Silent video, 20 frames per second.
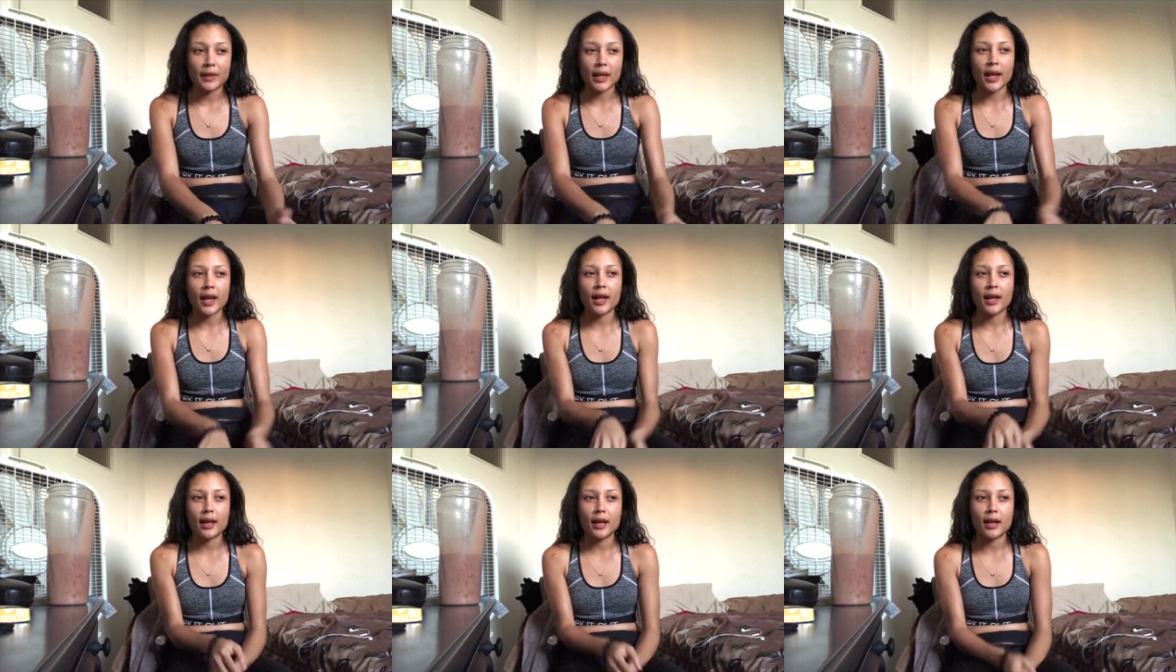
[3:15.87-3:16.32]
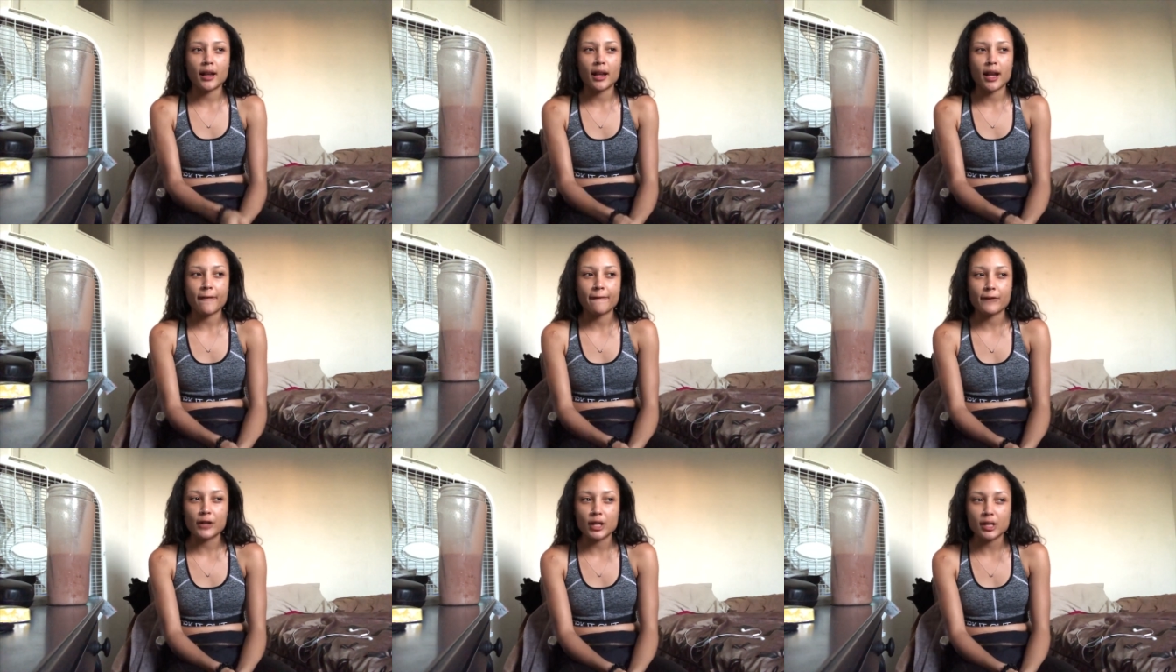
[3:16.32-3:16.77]
And
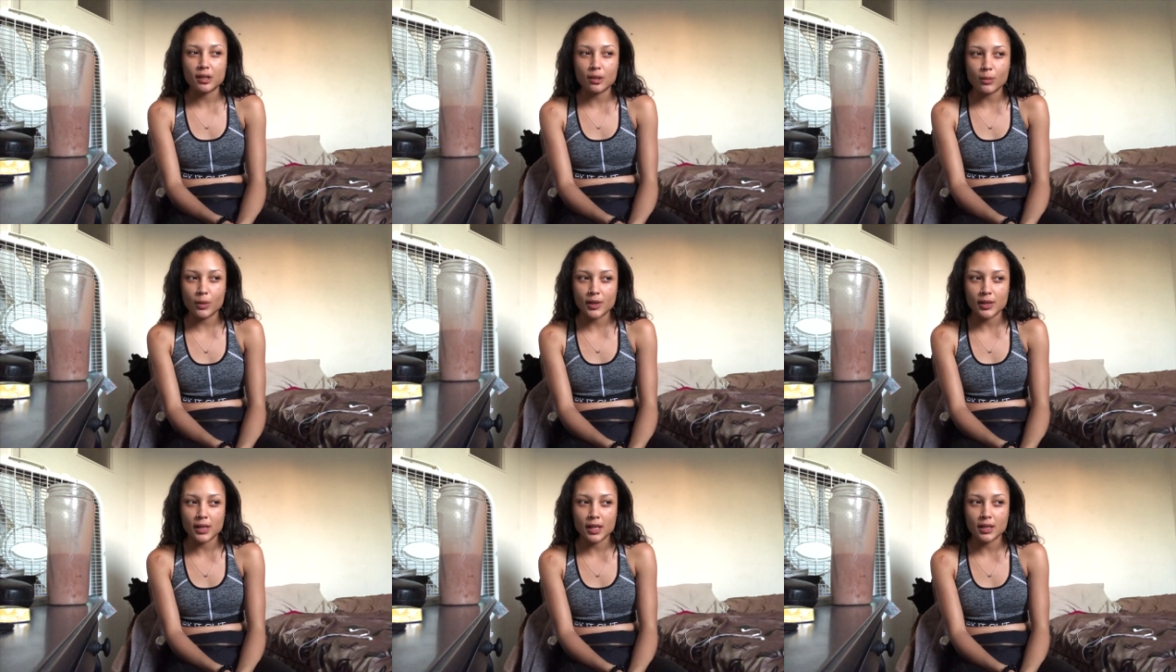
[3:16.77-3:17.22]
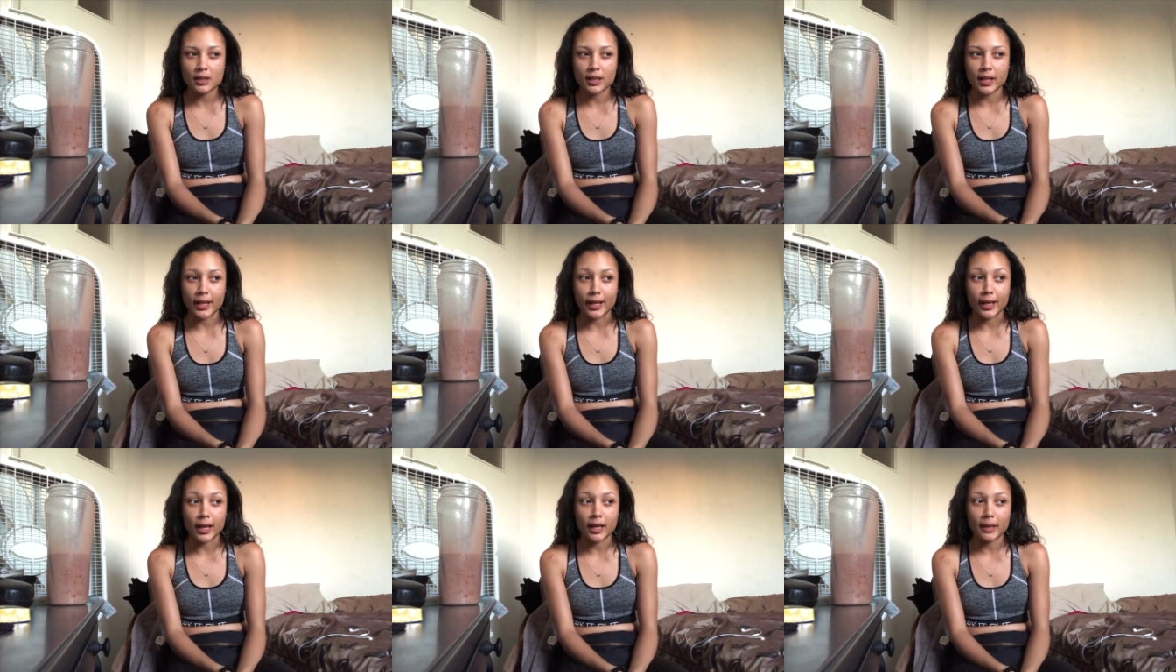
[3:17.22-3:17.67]
at first it wasn't
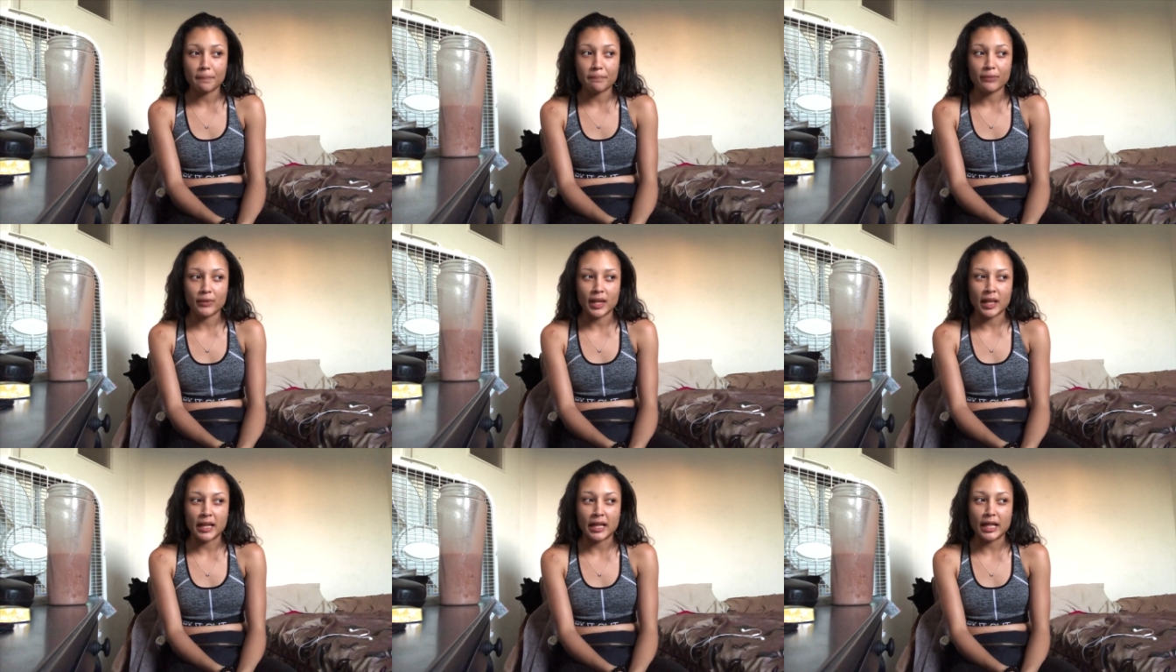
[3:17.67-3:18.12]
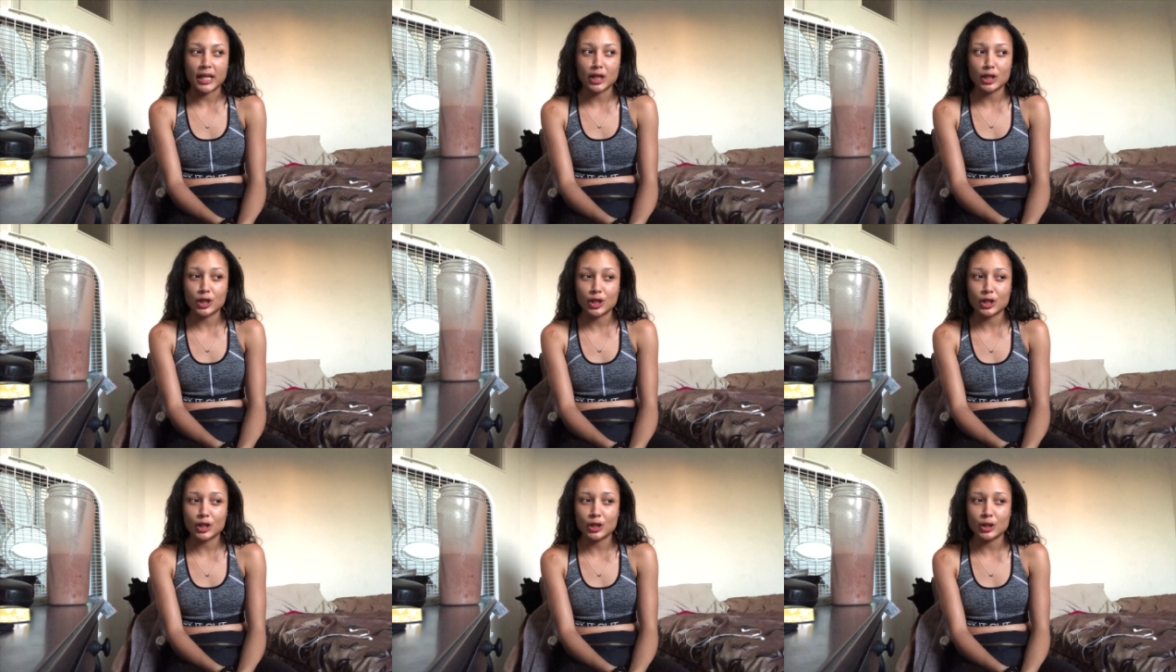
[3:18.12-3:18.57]
like an
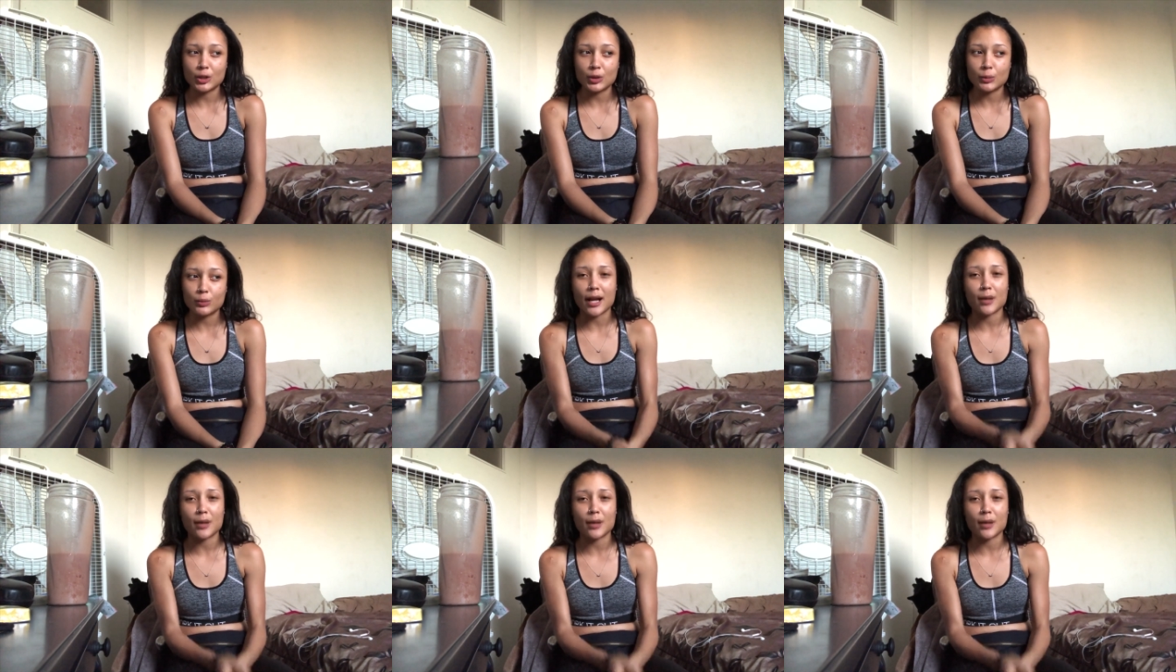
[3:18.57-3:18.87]
issue.